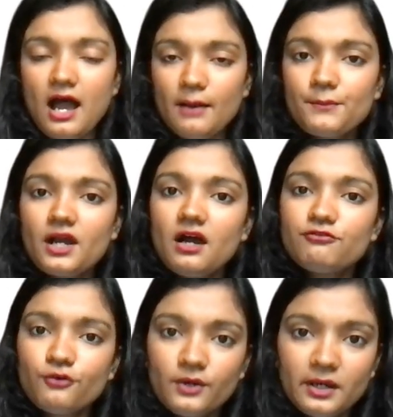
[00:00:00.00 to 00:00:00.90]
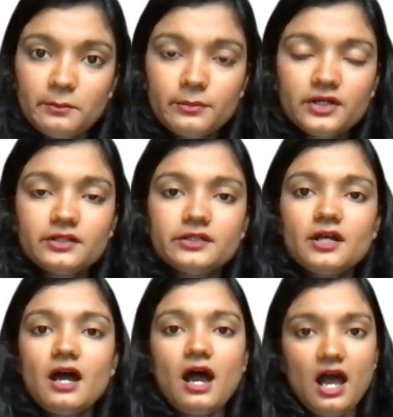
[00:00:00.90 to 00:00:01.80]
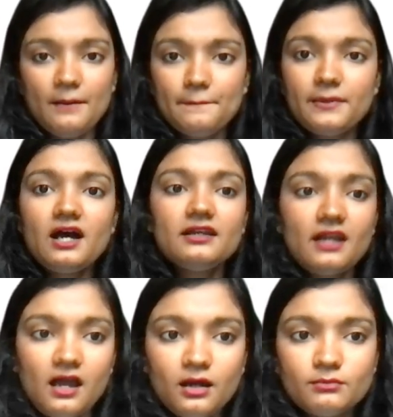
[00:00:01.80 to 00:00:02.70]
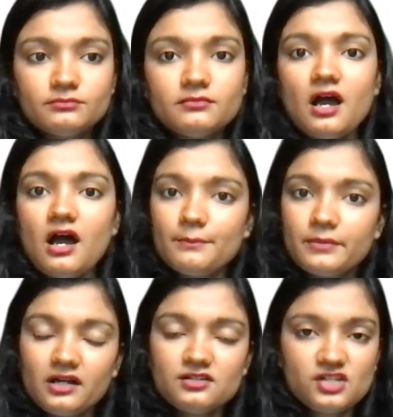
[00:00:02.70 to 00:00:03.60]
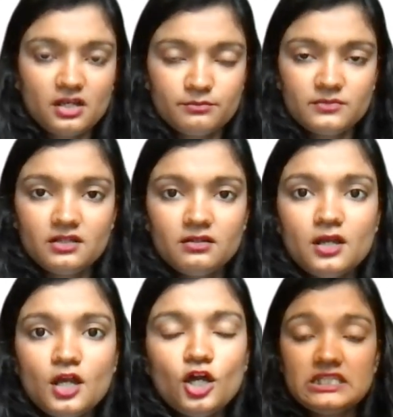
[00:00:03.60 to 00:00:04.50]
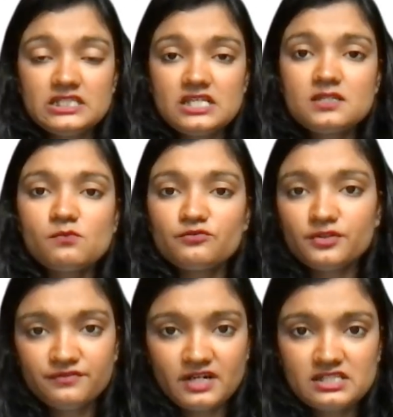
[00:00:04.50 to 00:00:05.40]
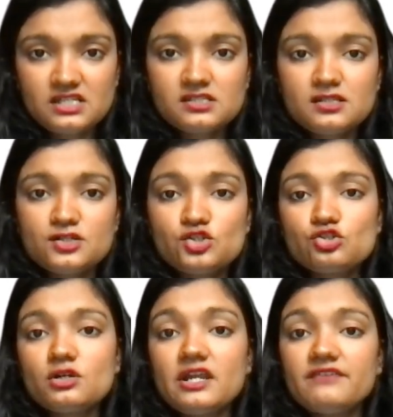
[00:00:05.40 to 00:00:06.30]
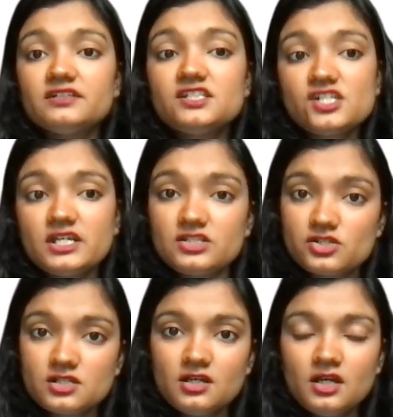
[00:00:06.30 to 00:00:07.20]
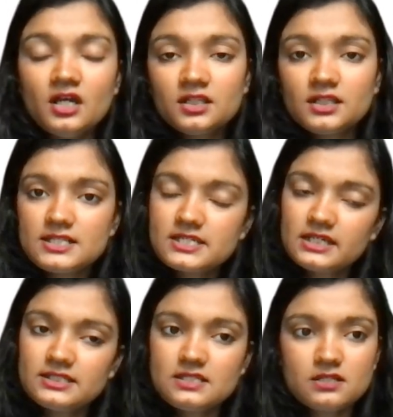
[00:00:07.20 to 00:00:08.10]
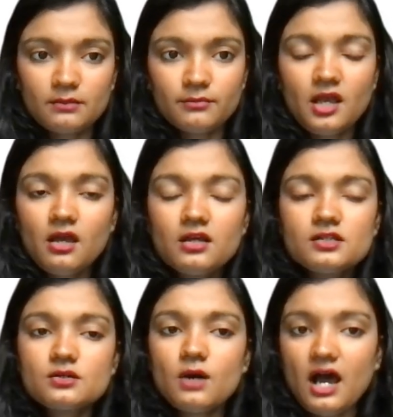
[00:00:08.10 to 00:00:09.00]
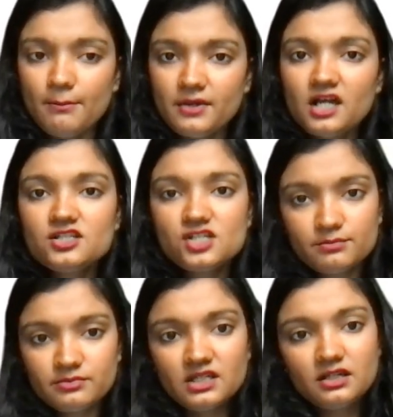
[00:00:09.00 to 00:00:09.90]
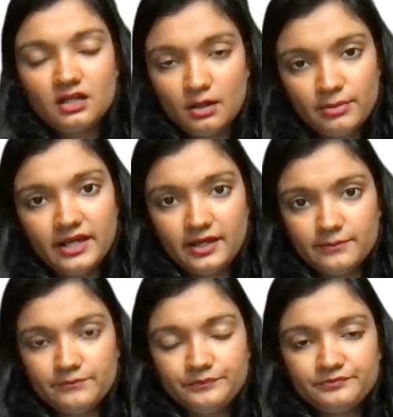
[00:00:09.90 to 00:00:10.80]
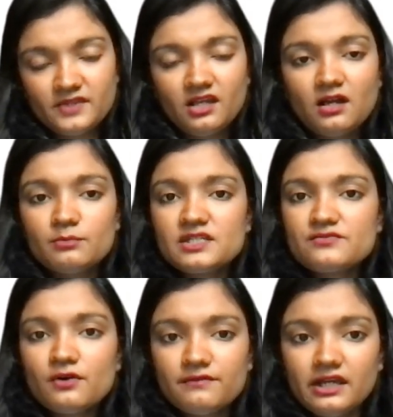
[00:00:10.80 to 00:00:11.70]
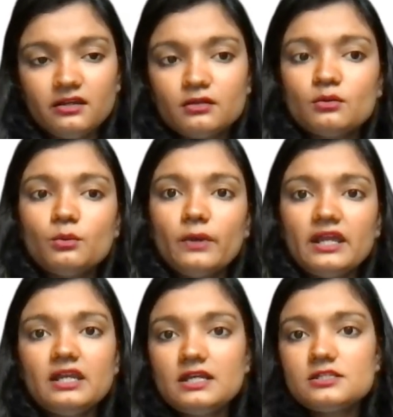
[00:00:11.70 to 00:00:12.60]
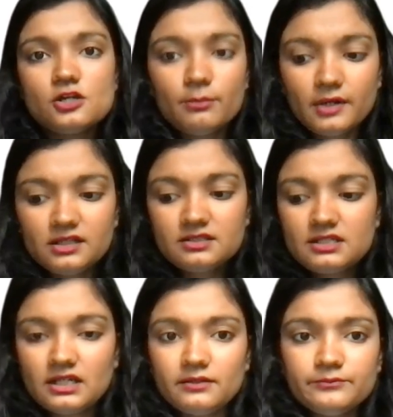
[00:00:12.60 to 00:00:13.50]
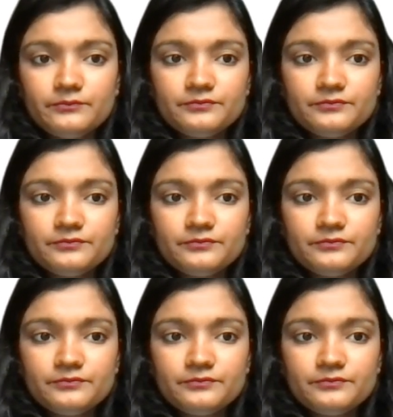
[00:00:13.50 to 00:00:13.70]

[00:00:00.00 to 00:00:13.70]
Aapka phone number, aapka naam, aapka janmdin. These are some of the phrases that you should never change. They'll stay the same. So, aapka janmdin kab hai? Kab is for when. When is your birthday?